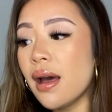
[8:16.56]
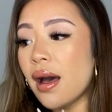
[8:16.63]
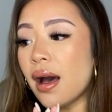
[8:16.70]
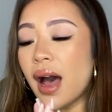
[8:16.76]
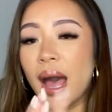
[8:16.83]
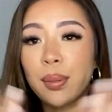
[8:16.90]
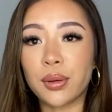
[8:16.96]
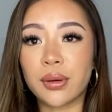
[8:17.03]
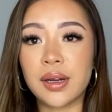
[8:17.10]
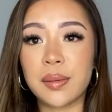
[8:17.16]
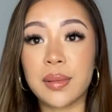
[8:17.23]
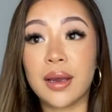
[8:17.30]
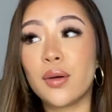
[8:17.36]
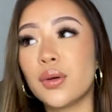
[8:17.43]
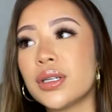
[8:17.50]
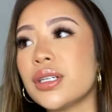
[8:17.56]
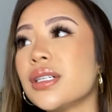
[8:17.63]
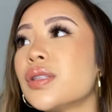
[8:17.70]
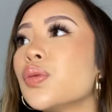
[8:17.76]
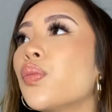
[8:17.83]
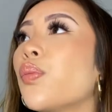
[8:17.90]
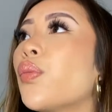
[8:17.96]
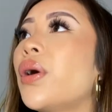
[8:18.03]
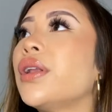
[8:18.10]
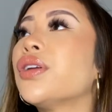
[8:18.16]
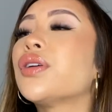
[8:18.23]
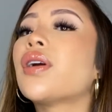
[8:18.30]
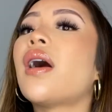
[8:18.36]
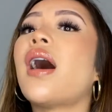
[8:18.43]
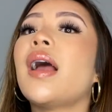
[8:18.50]
hyperemia, which is when
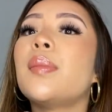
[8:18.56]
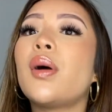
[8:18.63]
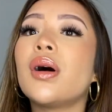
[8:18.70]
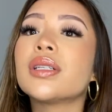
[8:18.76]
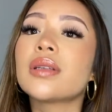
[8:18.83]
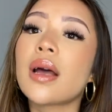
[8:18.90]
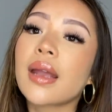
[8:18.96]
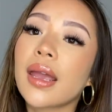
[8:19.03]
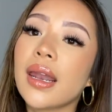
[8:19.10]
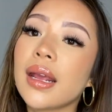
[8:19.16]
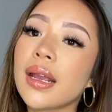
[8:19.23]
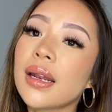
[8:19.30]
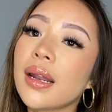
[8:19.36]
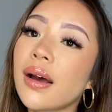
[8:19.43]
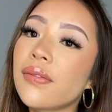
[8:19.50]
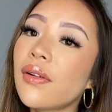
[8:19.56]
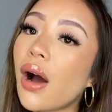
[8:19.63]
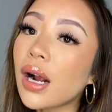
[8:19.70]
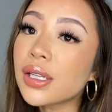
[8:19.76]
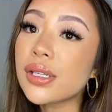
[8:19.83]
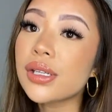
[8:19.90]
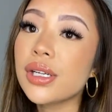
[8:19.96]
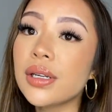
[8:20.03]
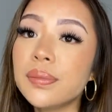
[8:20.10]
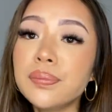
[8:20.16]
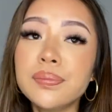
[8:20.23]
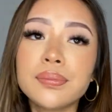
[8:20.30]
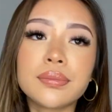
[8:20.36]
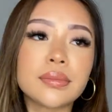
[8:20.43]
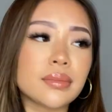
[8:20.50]
your eyeball's not getting enough oxygen,
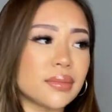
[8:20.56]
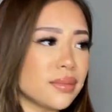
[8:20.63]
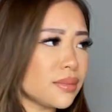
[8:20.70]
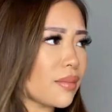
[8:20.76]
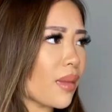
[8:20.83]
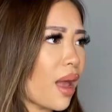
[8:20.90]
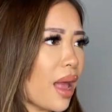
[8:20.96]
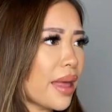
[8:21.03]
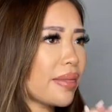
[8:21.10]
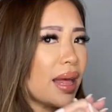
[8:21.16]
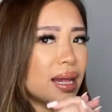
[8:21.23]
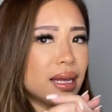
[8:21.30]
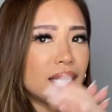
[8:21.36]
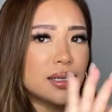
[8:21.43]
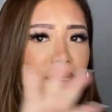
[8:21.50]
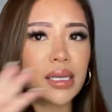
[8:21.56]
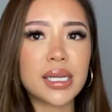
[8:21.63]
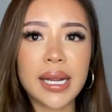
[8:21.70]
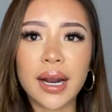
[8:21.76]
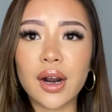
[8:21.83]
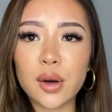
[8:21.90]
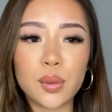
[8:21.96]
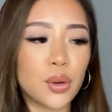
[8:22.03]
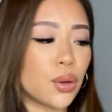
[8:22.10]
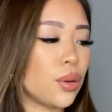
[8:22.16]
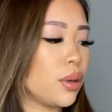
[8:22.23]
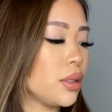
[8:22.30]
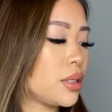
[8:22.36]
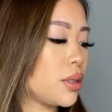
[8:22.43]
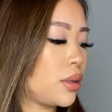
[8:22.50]
and that is a terrible
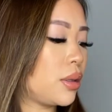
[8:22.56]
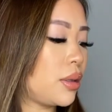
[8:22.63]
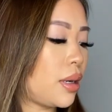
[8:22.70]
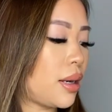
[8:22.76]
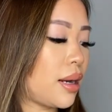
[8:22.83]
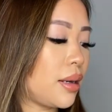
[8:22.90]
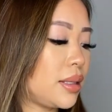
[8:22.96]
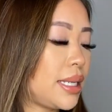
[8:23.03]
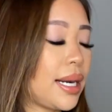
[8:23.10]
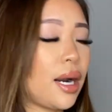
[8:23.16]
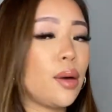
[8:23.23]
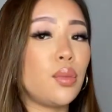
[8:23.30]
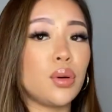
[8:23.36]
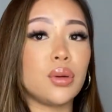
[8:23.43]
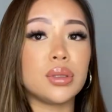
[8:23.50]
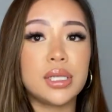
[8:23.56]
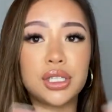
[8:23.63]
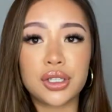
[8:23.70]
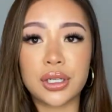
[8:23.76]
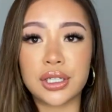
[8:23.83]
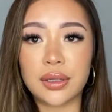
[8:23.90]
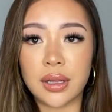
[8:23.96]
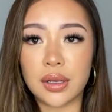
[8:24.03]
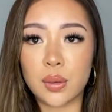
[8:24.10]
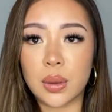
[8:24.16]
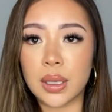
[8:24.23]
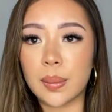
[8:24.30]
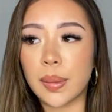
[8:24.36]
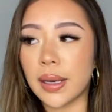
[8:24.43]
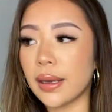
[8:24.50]
situation that you want
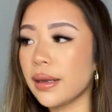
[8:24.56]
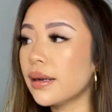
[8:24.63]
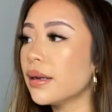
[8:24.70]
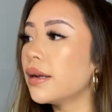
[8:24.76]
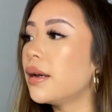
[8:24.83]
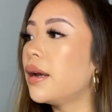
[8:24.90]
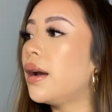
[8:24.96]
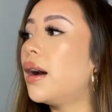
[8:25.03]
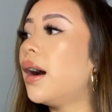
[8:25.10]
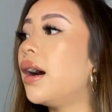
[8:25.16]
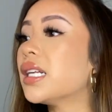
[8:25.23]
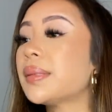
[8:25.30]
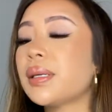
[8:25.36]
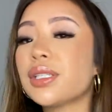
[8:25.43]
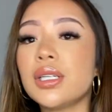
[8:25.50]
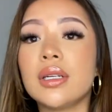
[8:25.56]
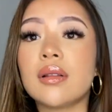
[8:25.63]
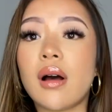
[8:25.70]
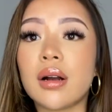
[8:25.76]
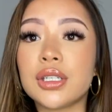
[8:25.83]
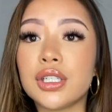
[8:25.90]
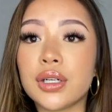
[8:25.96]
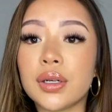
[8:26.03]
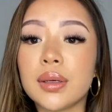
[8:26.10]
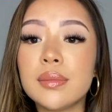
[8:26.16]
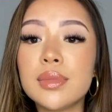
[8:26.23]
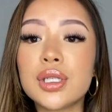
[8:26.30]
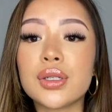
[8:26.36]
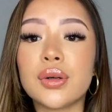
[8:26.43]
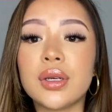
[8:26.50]
to be in, especially long term.
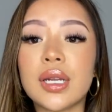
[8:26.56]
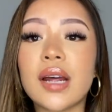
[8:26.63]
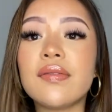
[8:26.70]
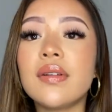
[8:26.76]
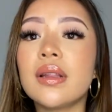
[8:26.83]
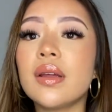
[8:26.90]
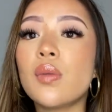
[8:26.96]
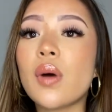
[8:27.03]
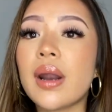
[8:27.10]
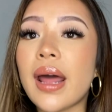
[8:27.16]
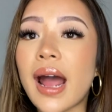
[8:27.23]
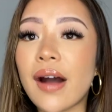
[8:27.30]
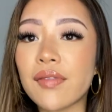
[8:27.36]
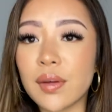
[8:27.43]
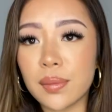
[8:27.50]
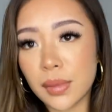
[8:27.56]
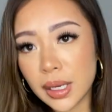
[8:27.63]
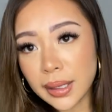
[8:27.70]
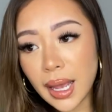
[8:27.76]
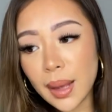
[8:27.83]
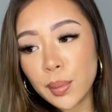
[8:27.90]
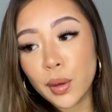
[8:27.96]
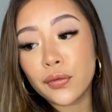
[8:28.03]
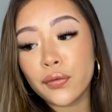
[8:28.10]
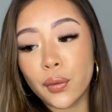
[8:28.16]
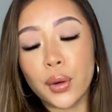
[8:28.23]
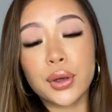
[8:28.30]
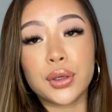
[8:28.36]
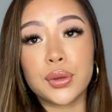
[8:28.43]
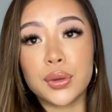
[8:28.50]
So you definitely want to have them look at
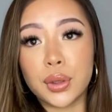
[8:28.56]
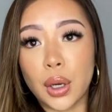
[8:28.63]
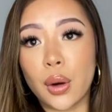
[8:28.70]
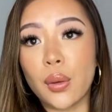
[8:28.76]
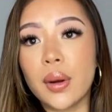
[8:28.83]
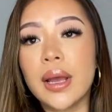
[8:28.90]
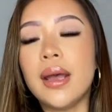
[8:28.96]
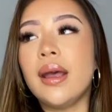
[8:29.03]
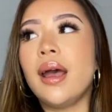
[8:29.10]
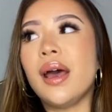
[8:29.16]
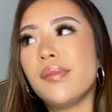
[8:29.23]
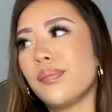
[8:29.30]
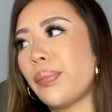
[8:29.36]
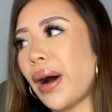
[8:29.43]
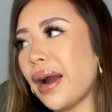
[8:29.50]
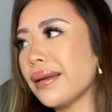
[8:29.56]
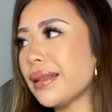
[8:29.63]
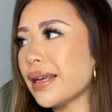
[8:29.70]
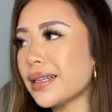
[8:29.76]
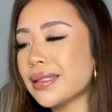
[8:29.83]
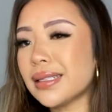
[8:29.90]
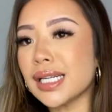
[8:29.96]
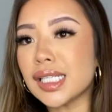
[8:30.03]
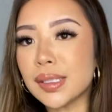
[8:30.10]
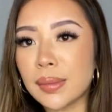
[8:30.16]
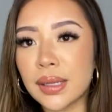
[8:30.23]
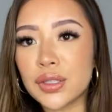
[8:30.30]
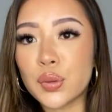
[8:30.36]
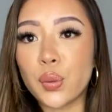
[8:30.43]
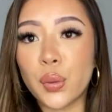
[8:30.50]
before you go and buy like 6
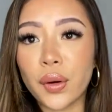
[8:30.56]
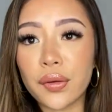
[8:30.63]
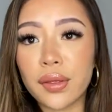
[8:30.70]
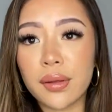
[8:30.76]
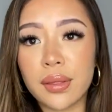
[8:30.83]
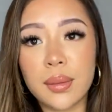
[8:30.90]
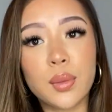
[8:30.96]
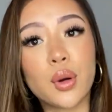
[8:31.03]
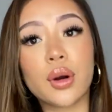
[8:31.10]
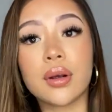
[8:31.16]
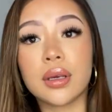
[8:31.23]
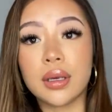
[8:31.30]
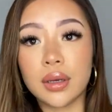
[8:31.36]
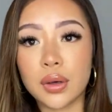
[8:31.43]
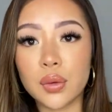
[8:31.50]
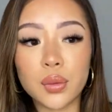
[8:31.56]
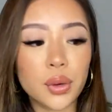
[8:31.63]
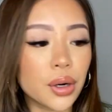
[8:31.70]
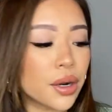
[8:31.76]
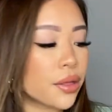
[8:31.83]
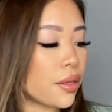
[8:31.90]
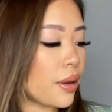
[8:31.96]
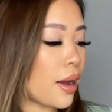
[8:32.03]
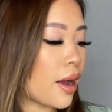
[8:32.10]
months worth of them or a year worth.